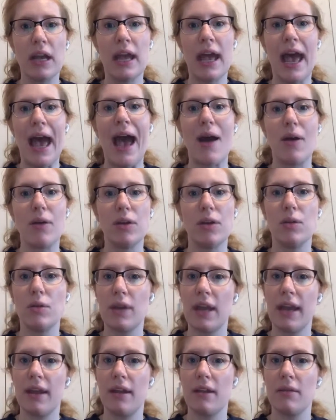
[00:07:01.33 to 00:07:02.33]
how you
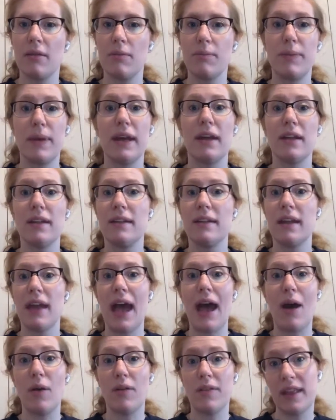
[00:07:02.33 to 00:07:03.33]
can build
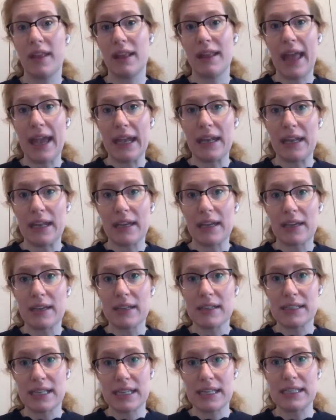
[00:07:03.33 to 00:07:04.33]
out the lighting
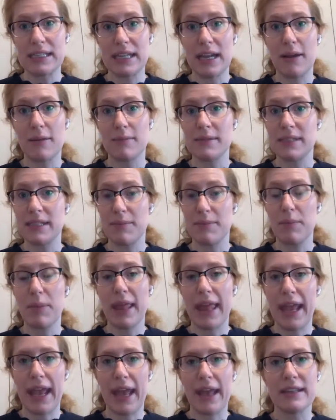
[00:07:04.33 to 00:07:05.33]
systems and
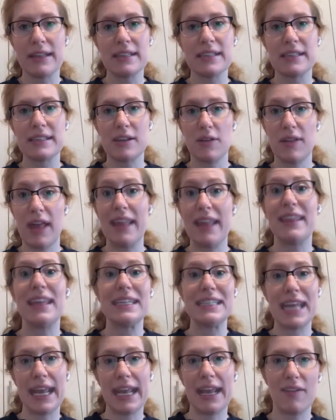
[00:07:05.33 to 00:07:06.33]
plans so that they
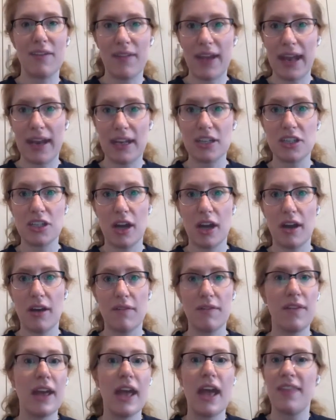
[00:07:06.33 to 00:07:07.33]
take advantage of
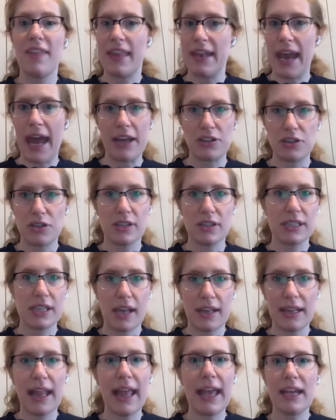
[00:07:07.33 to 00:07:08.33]
the natural
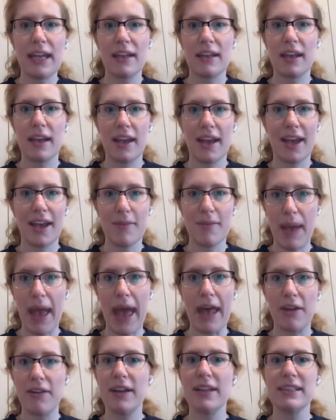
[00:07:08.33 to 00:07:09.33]
sunlight
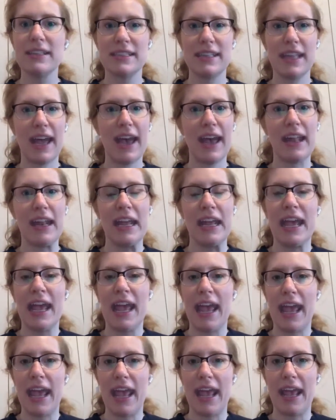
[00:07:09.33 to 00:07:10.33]
patterns that
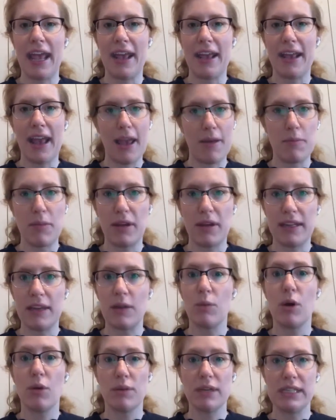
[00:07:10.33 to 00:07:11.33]
a building
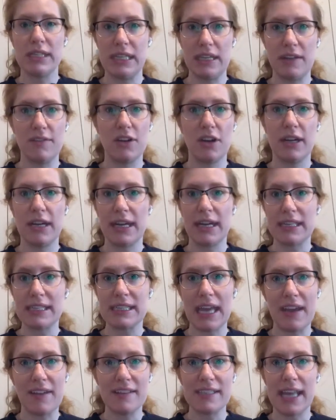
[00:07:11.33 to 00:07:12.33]
will receive during its
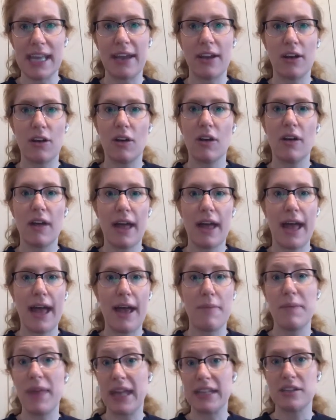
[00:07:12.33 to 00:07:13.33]
life cycle.
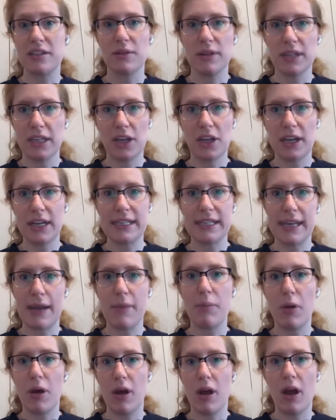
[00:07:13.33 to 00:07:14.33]
That's a really good
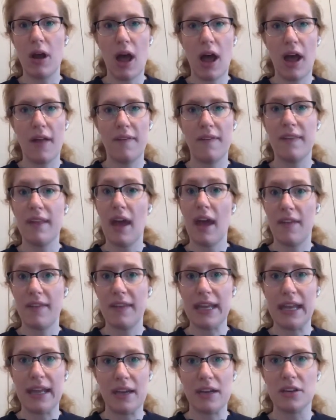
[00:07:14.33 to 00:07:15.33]
example on
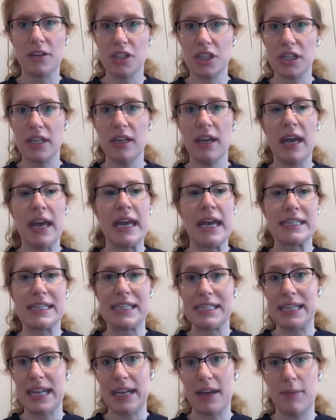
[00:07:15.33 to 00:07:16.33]
the energy
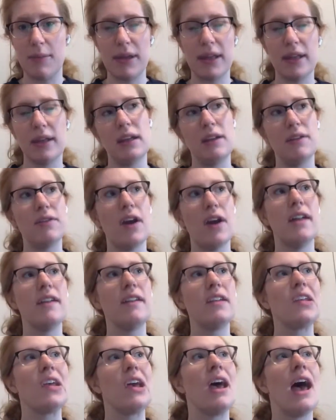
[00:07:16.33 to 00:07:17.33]
sustainability
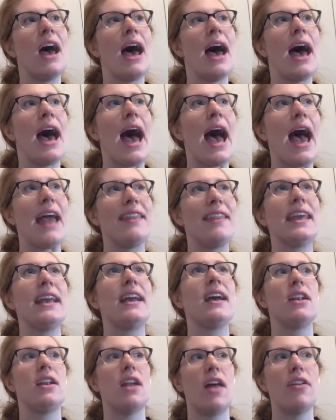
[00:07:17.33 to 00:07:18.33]
front. I think
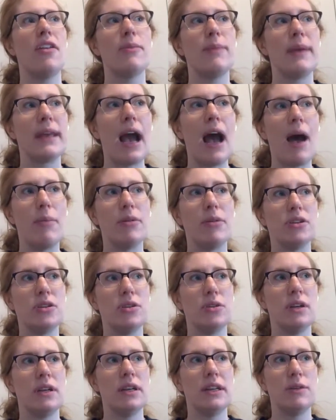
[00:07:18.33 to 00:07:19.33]
another big
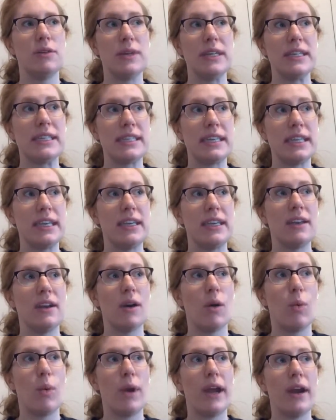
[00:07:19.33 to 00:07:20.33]
opportunity we see
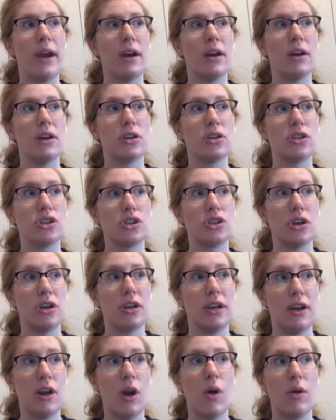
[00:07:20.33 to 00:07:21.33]
where
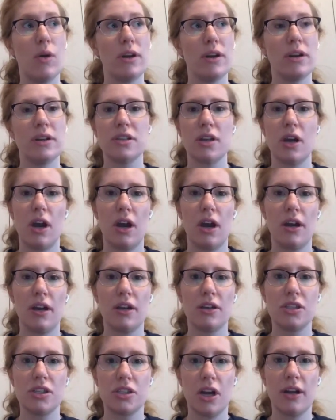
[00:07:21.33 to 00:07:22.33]
certain owners are
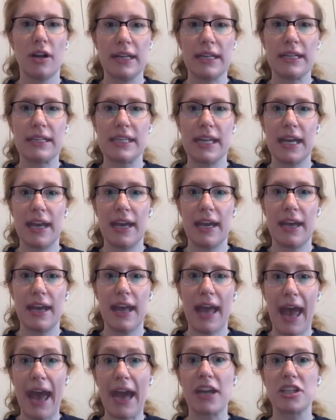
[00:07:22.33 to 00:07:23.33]
starting to
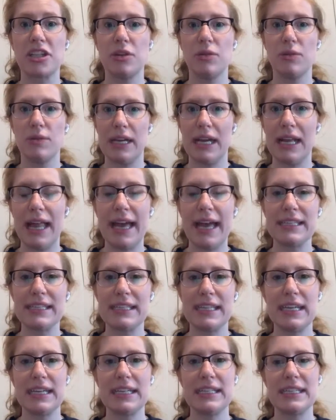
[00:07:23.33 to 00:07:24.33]
actually realize
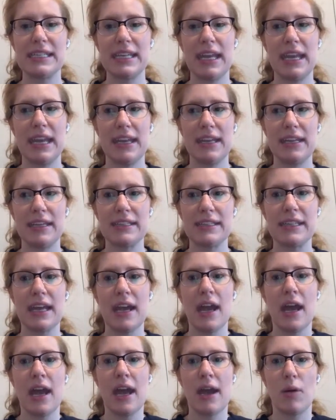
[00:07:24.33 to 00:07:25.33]
this is
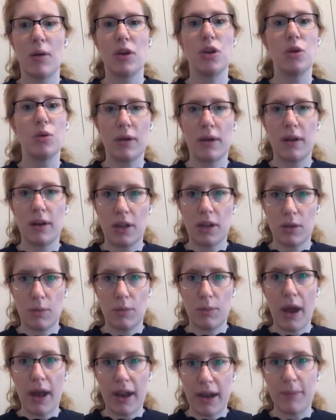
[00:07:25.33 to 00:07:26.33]
you
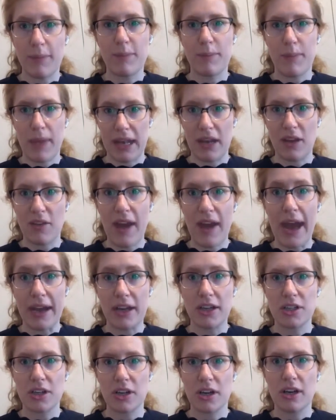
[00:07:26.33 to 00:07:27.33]
brought up
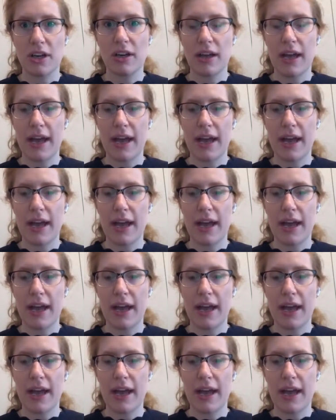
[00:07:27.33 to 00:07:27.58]
manufacturers,